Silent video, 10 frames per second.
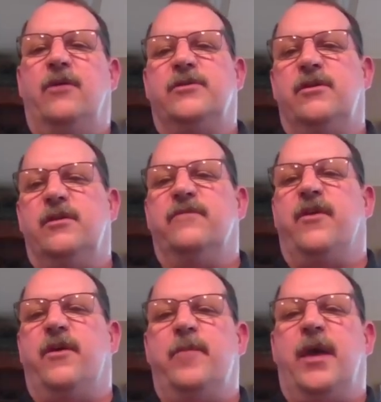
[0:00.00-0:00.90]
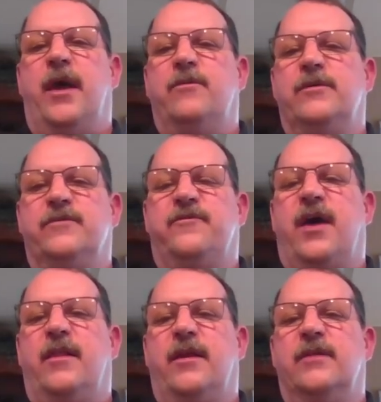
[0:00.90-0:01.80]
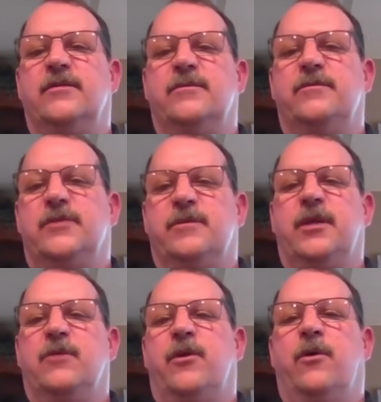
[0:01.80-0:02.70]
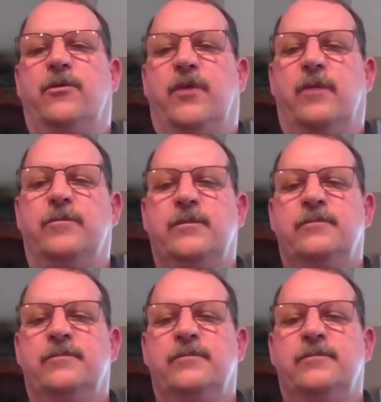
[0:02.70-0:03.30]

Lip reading: also looked very bad with some fouling and some liquid holdup.